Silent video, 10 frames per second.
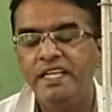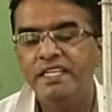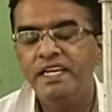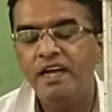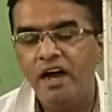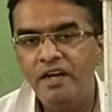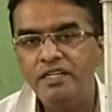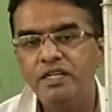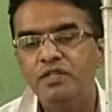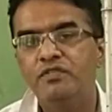In
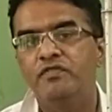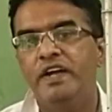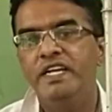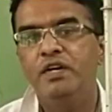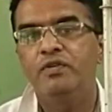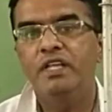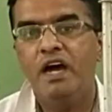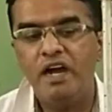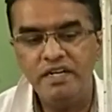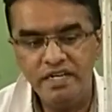order to find out the
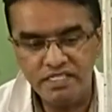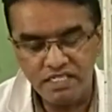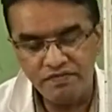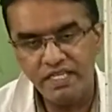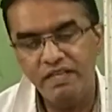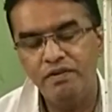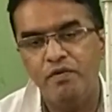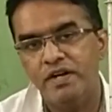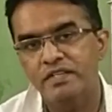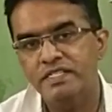hardness of the given
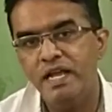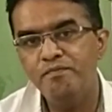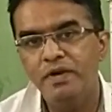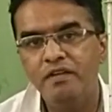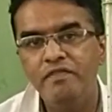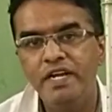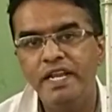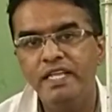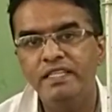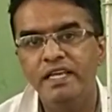water sample, we
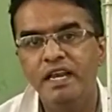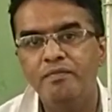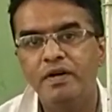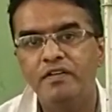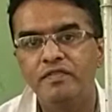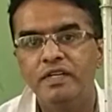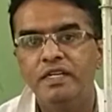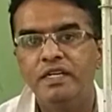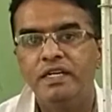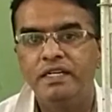take the help of
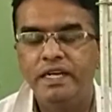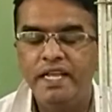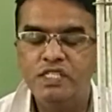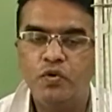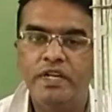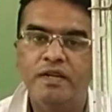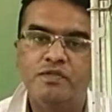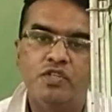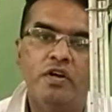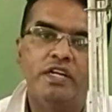
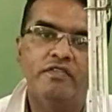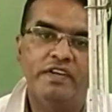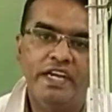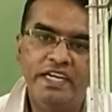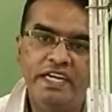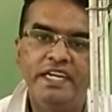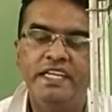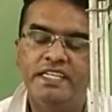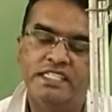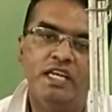disodium salt of
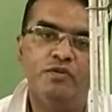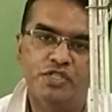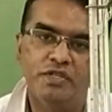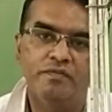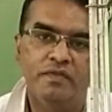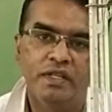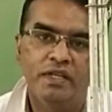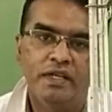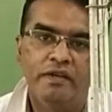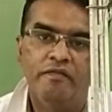EDTA solution.
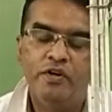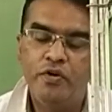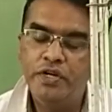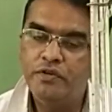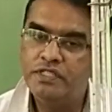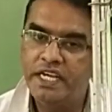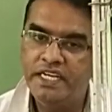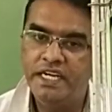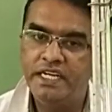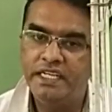We don't use
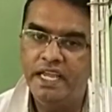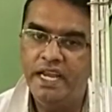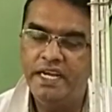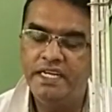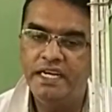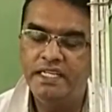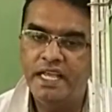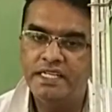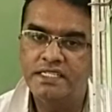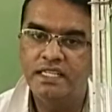EDTA.
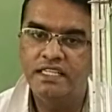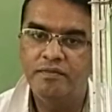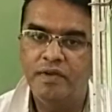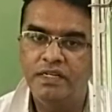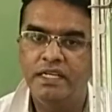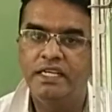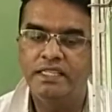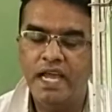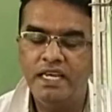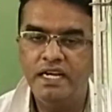EDTA is nothing but
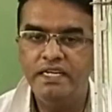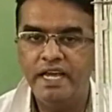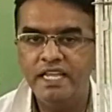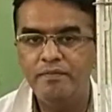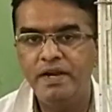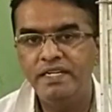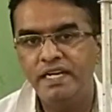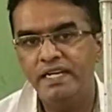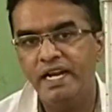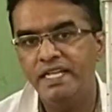ethylene diamine
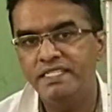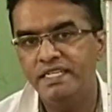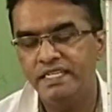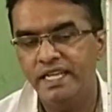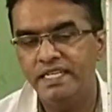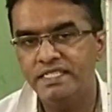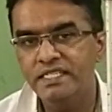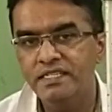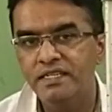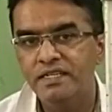tetraacetic acid.